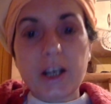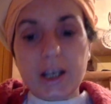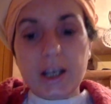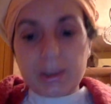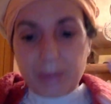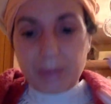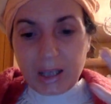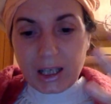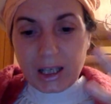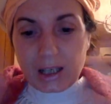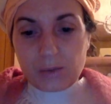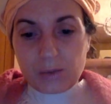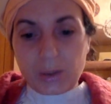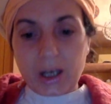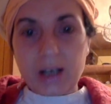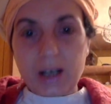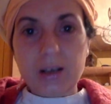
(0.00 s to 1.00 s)
And because
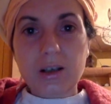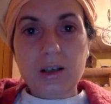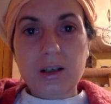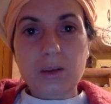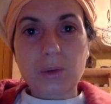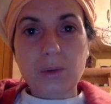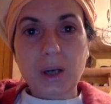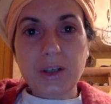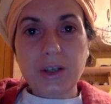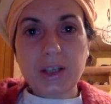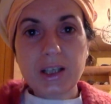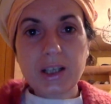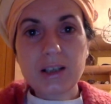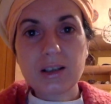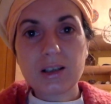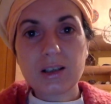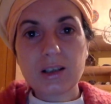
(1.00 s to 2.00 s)
we are running
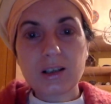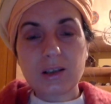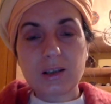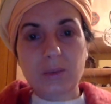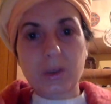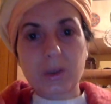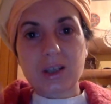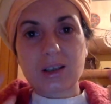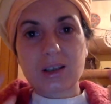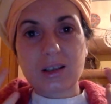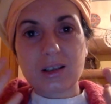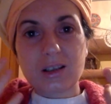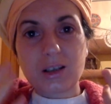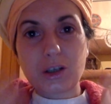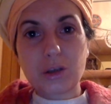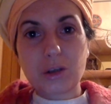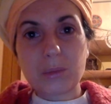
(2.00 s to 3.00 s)
with
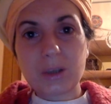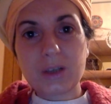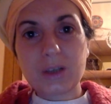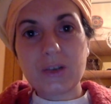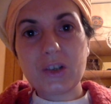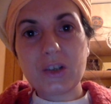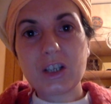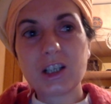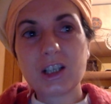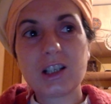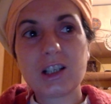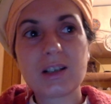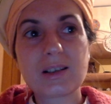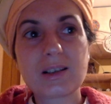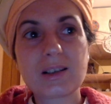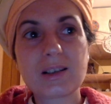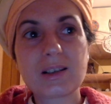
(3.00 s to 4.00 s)
a human
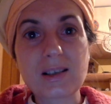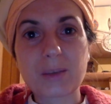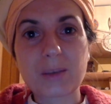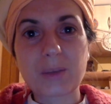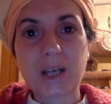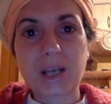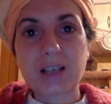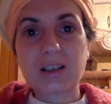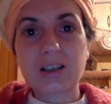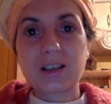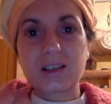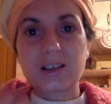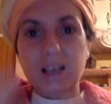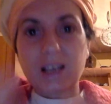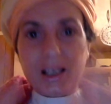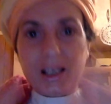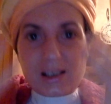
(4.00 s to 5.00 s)
system that
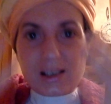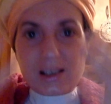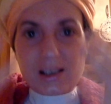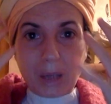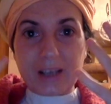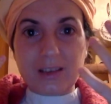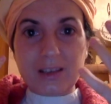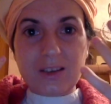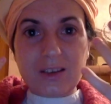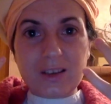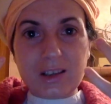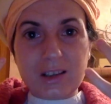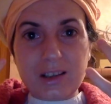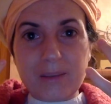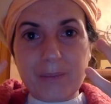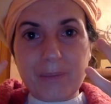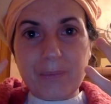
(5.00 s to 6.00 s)
contains a mind
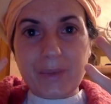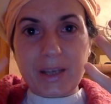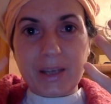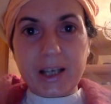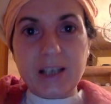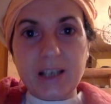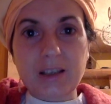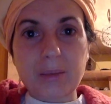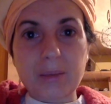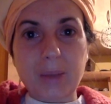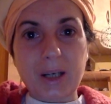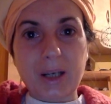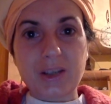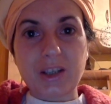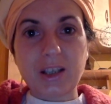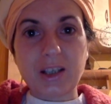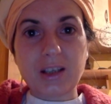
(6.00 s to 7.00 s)
and a
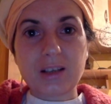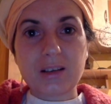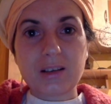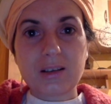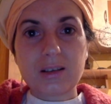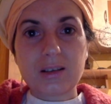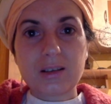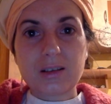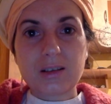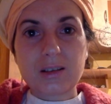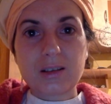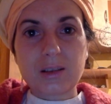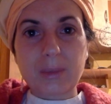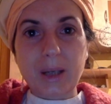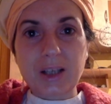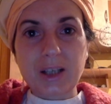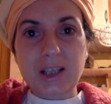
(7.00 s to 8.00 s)
body, the
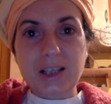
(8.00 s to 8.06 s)
body